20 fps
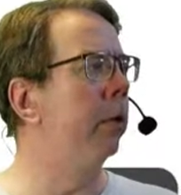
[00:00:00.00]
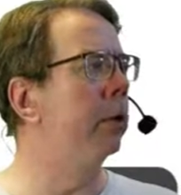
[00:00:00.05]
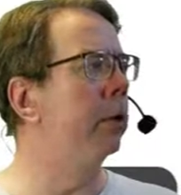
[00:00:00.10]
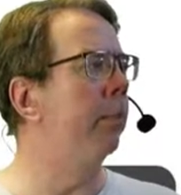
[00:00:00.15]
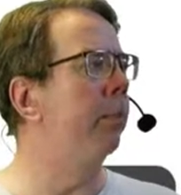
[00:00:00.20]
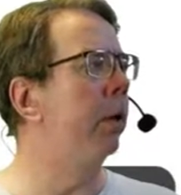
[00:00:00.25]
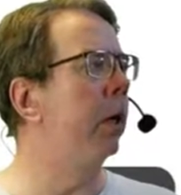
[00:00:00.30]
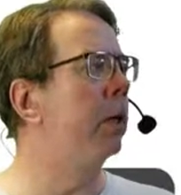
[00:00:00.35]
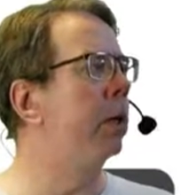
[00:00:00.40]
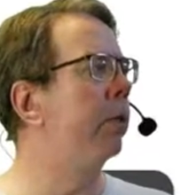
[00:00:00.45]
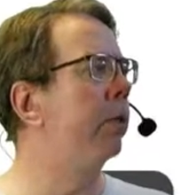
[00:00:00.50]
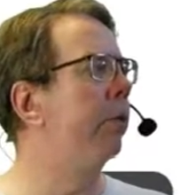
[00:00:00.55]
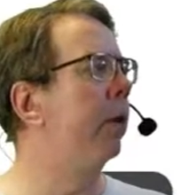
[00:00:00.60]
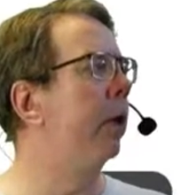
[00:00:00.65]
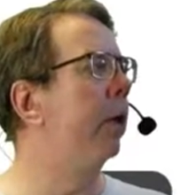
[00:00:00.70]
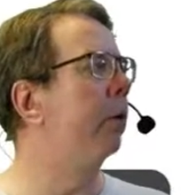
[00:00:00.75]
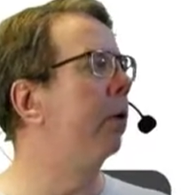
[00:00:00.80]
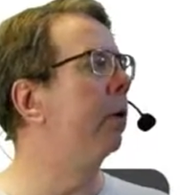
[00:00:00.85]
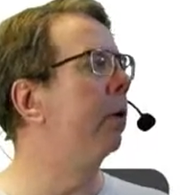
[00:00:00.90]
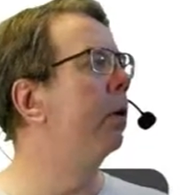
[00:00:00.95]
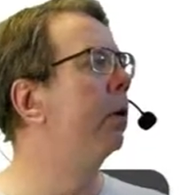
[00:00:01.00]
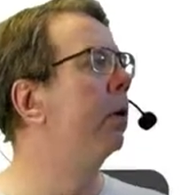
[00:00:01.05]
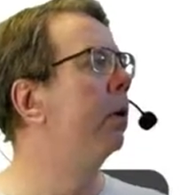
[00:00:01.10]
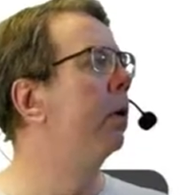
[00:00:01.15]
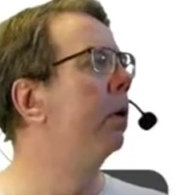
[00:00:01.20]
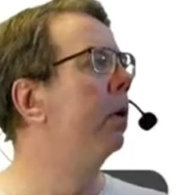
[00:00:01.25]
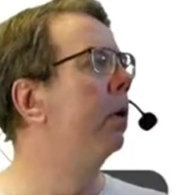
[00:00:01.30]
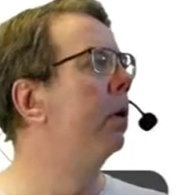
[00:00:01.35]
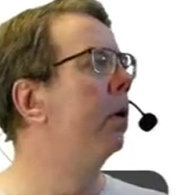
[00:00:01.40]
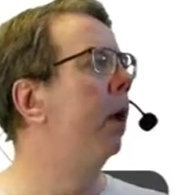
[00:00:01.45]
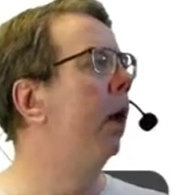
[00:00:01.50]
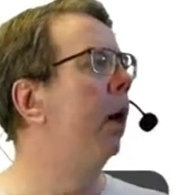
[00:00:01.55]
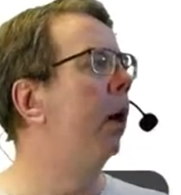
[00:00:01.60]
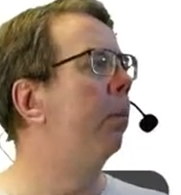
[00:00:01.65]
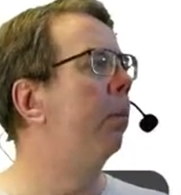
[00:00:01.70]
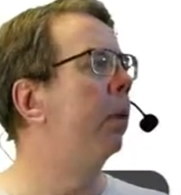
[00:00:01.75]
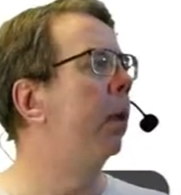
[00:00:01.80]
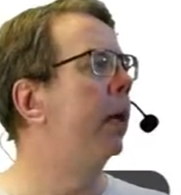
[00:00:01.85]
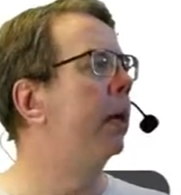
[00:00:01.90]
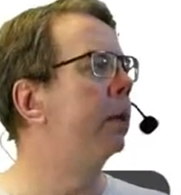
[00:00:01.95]
there's a bunch of other
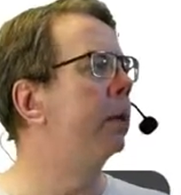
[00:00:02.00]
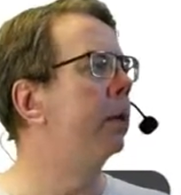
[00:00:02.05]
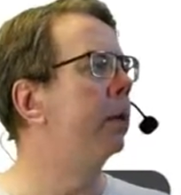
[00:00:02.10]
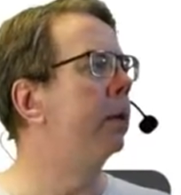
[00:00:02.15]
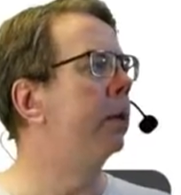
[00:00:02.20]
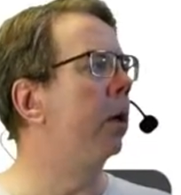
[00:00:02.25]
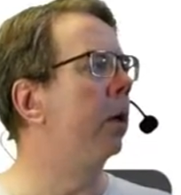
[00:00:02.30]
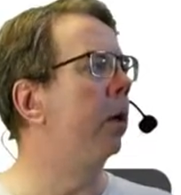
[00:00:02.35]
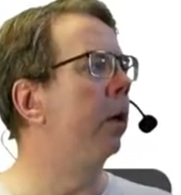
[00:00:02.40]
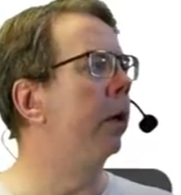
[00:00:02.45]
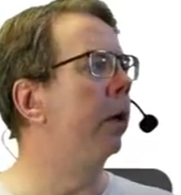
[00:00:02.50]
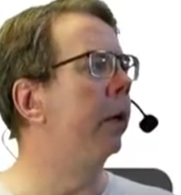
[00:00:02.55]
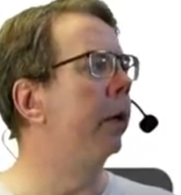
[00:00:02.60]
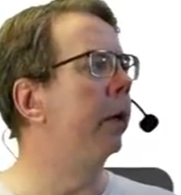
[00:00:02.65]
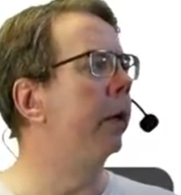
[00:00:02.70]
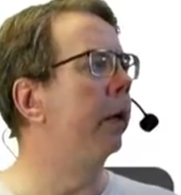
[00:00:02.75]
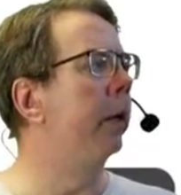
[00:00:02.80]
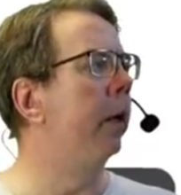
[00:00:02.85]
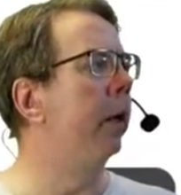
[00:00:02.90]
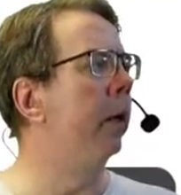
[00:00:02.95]
uh, places on,